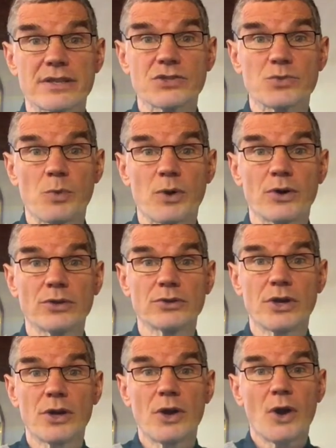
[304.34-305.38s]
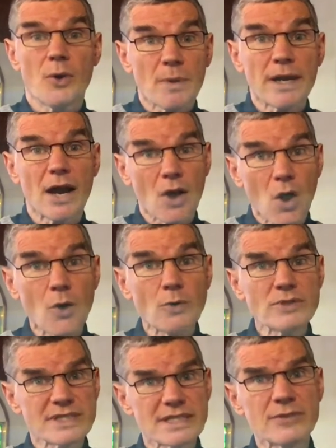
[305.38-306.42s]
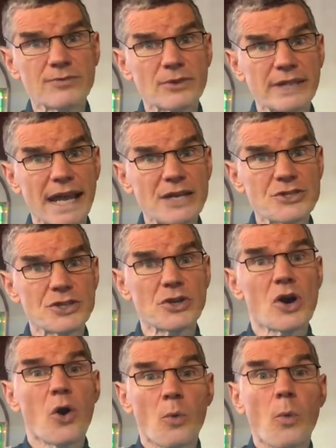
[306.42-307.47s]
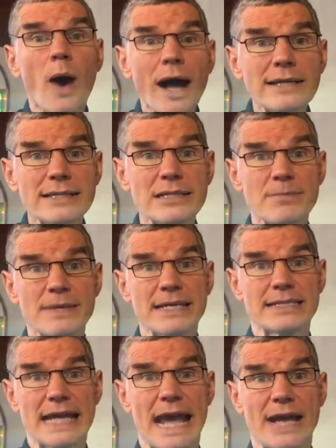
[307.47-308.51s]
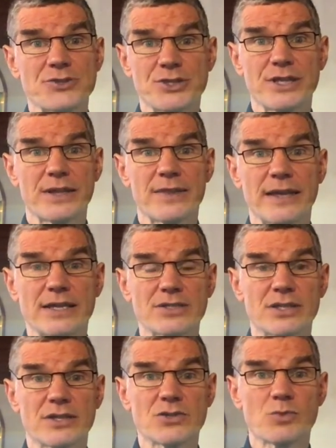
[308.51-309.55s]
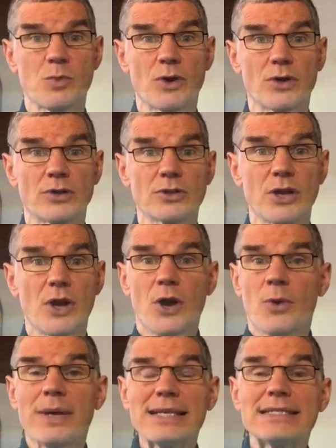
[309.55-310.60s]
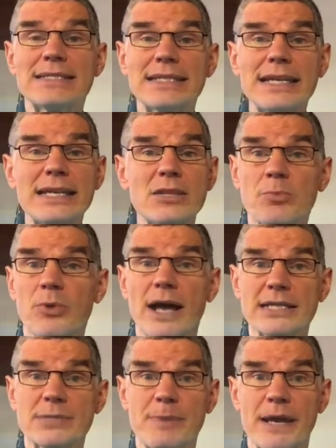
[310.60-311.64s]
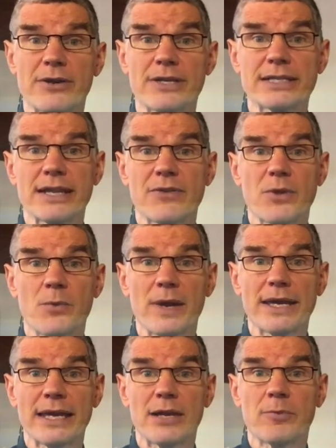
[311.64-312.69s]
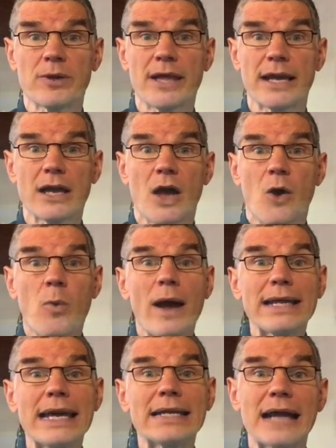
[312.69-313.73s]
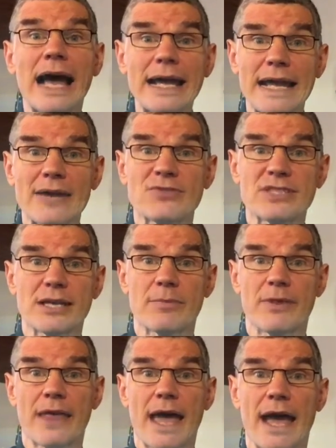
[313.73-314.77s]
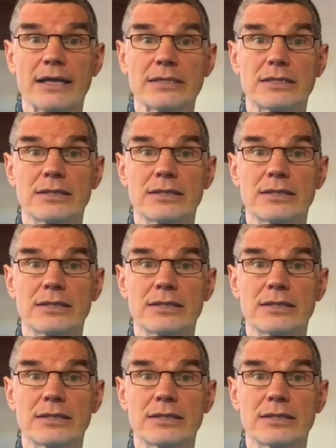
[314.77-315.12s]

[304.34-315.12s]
this world when our own sinful nature wants to be attached to the things of this world? We see the prosperity of the wicked and we're like, why can't I have some of that?